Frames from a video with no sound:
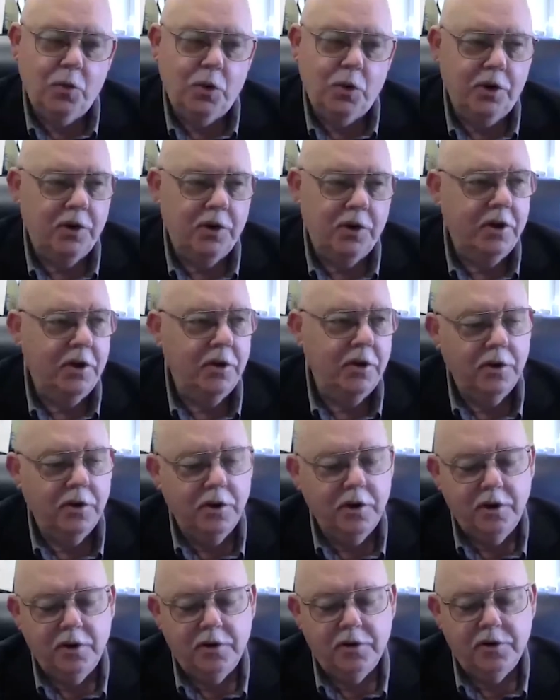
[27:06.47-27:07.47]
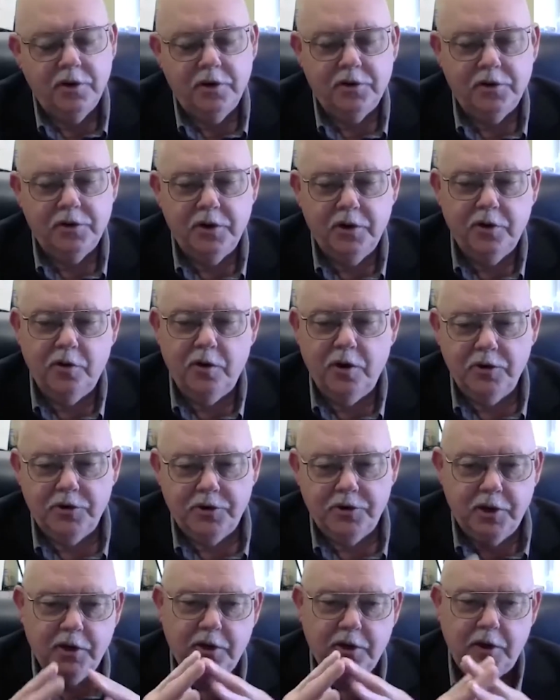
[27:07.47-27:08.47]
of the, it's an
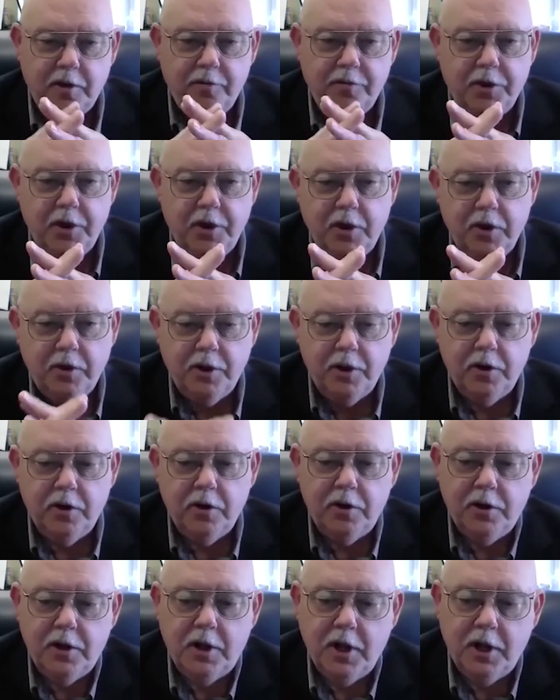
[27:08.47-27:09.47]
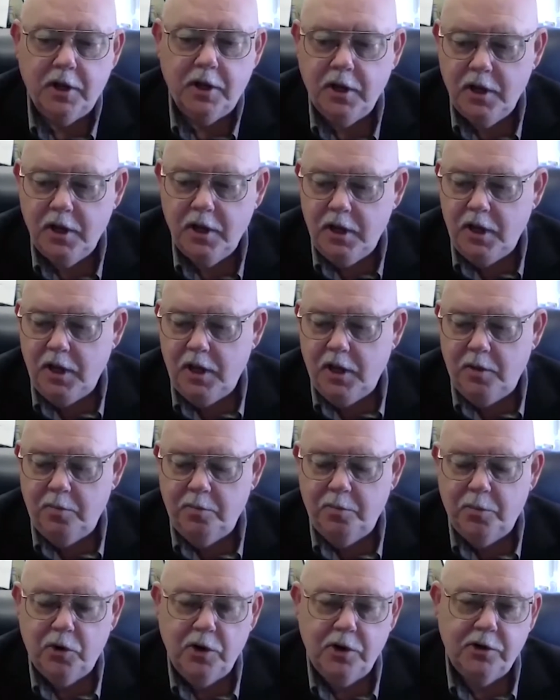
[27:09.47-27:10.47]
interesting dovetail here in that
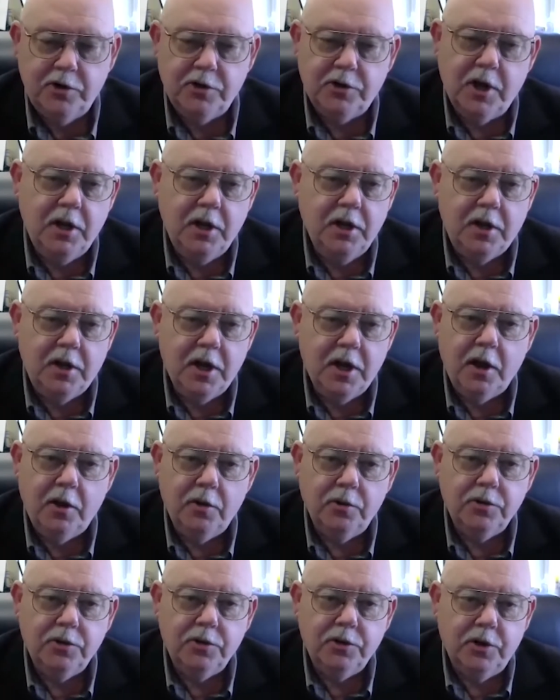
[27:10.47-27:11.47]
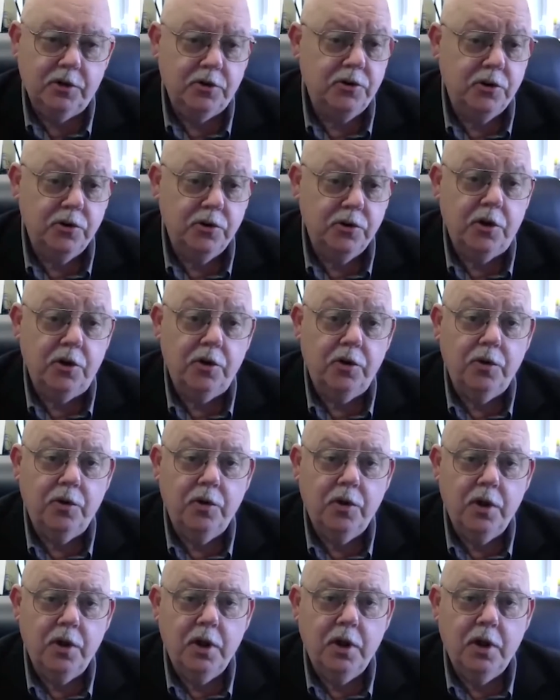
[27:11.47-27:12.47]
Murray State touts, as you know,
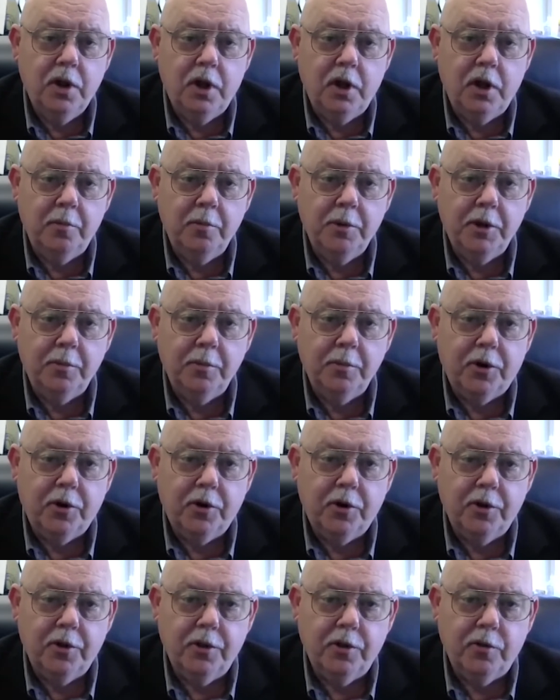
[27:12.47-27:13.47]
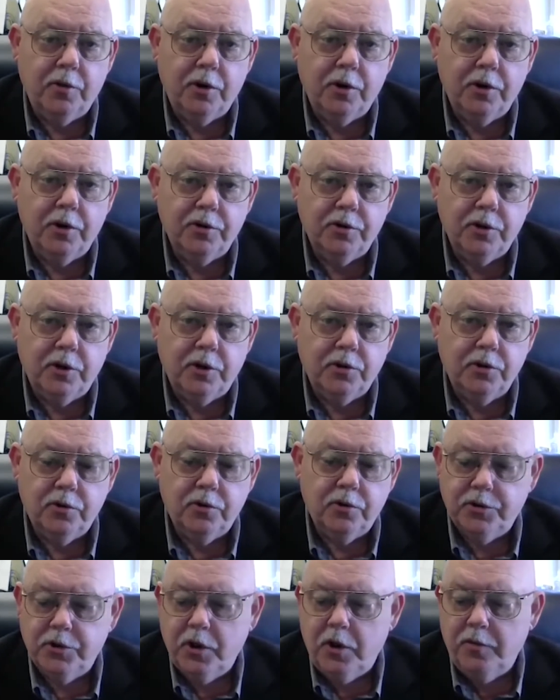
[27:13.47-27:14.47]
being part of the organization
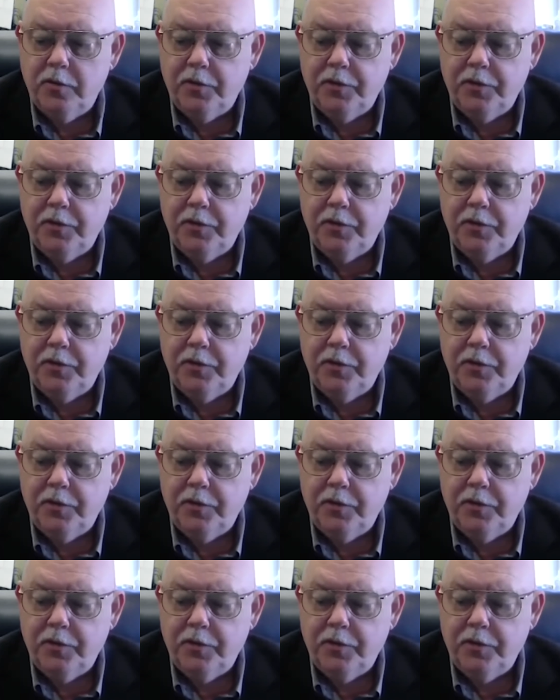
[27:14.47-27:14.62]
yourself,